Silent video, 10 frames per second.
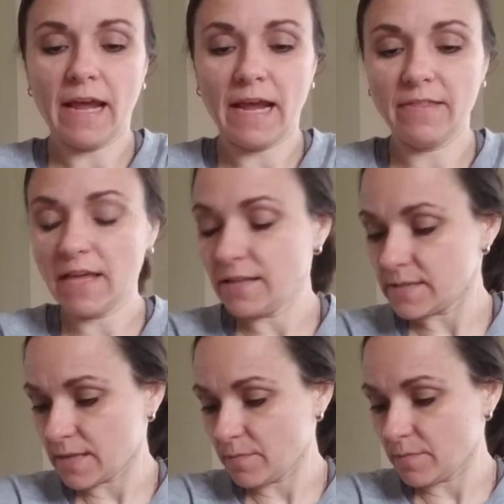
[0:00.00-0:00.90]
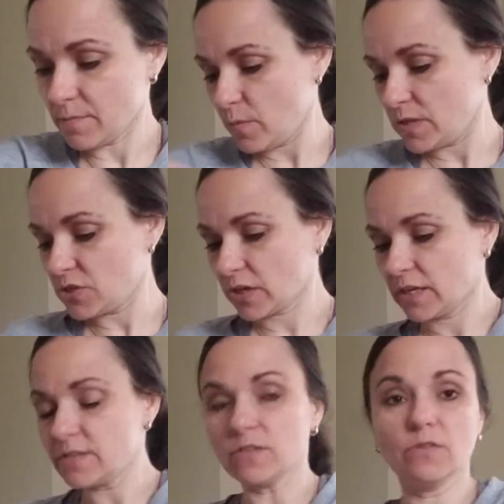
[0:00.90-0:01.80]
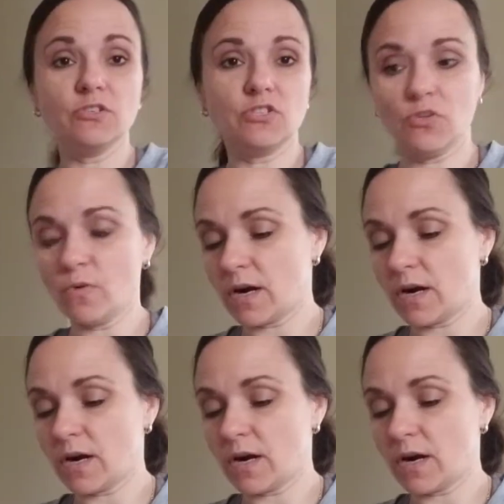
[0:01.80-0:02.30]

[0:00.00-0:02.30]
And then simply what you're going to do is you